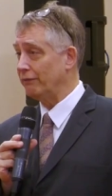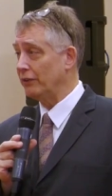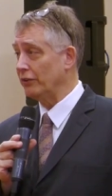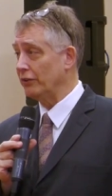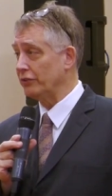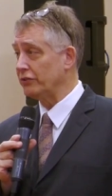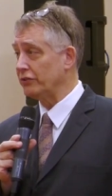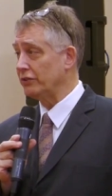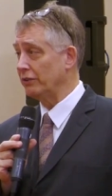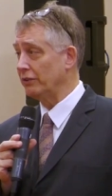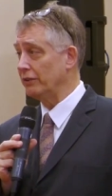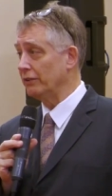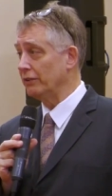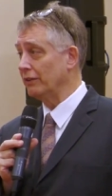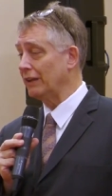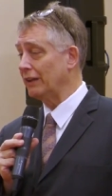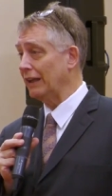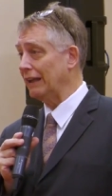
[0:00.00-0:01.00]
first. So
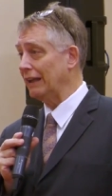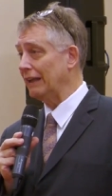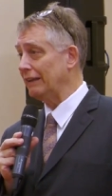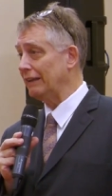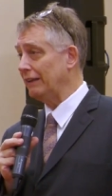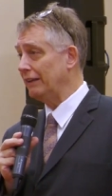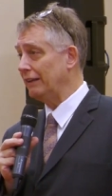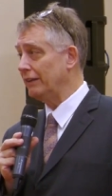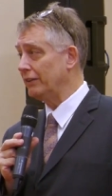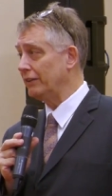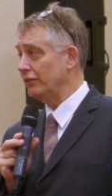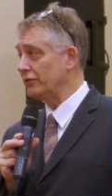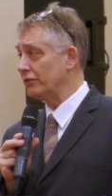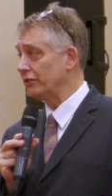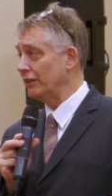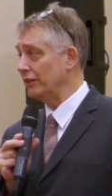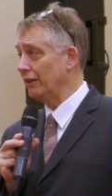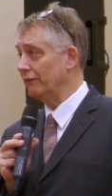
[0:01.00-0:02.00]
you're looking at
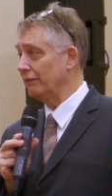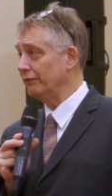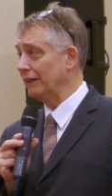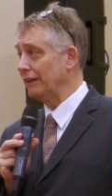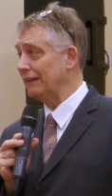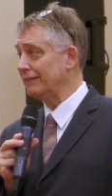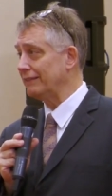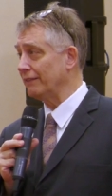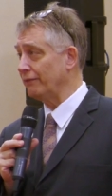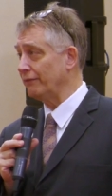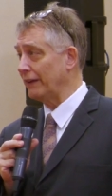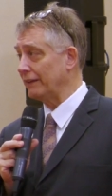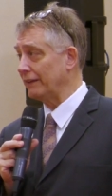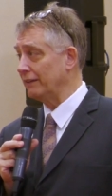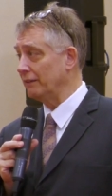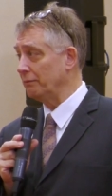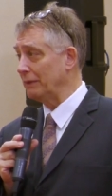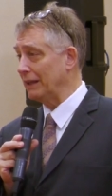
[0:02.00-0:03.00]
years of less
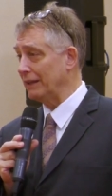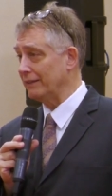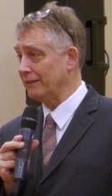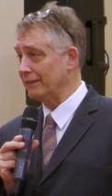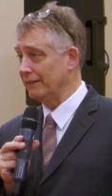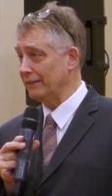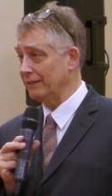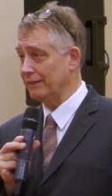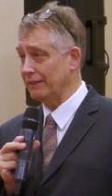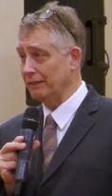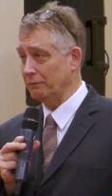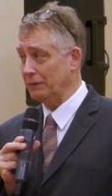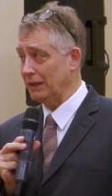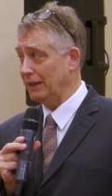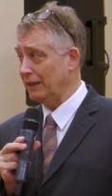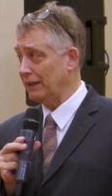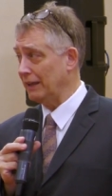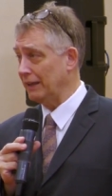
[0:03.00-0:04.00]
effective medicines in
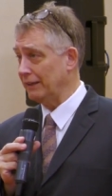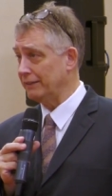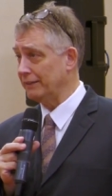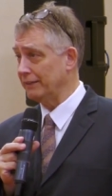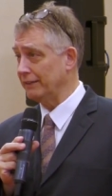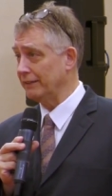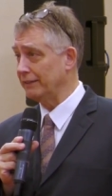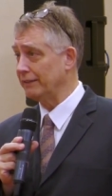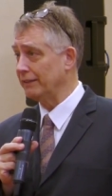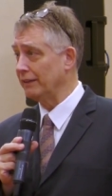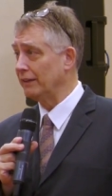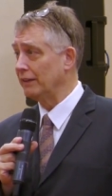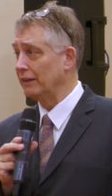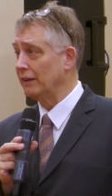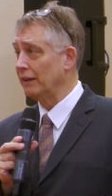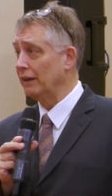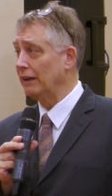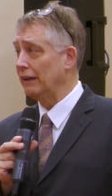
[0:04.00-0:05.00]
many cases
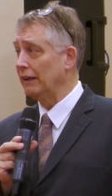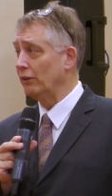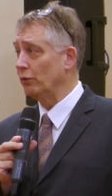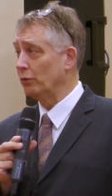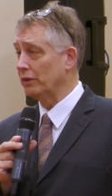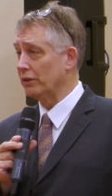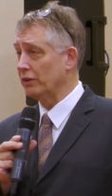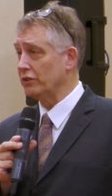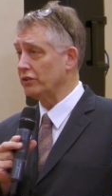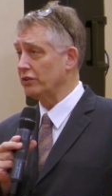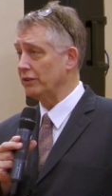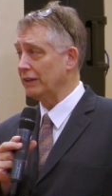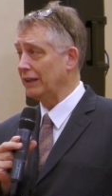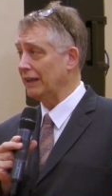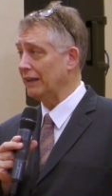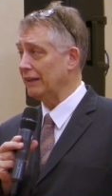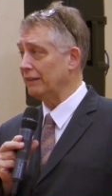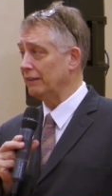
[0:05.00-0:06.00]
in order to
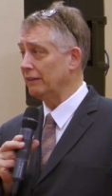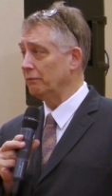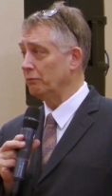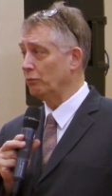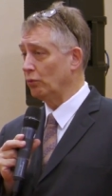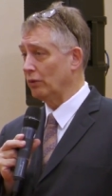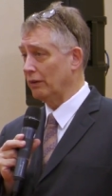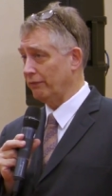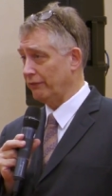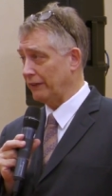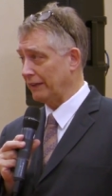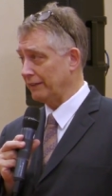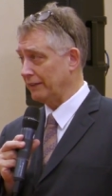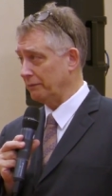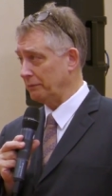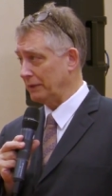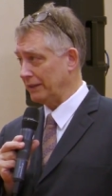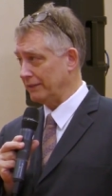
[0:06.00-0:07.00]
get more effective